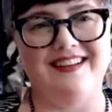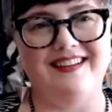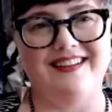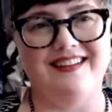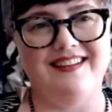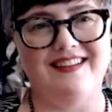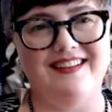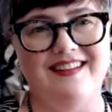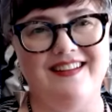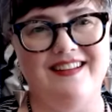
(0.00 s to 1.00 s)
How did
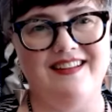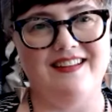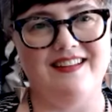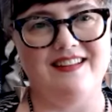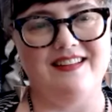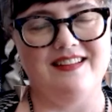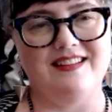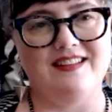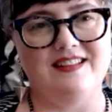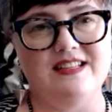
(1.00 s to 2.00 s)
this all unfold?
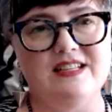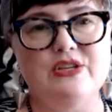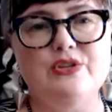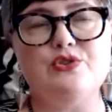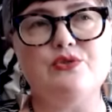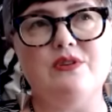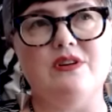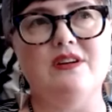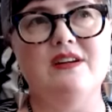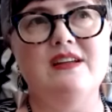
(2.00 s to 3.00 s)
Sure.